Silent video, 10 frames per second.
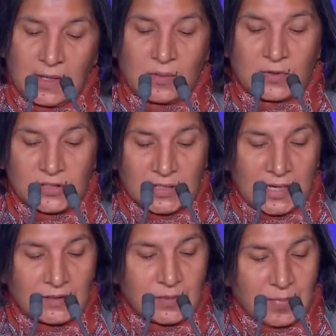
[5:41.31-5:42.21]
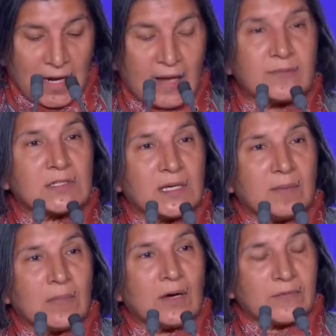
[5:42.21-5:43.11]
which then deprives
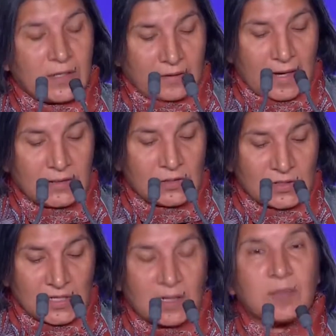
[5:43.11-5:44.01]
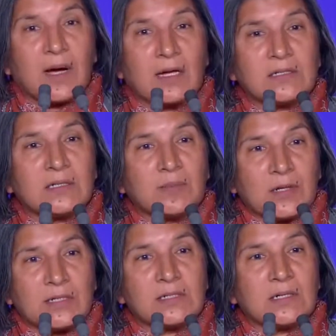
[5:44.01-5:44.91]
them of their right to take part in the
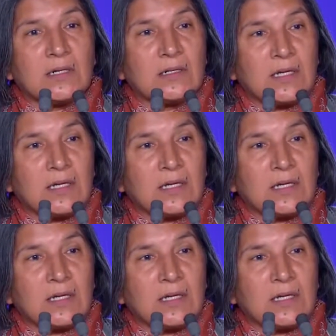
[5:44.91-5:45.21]
political,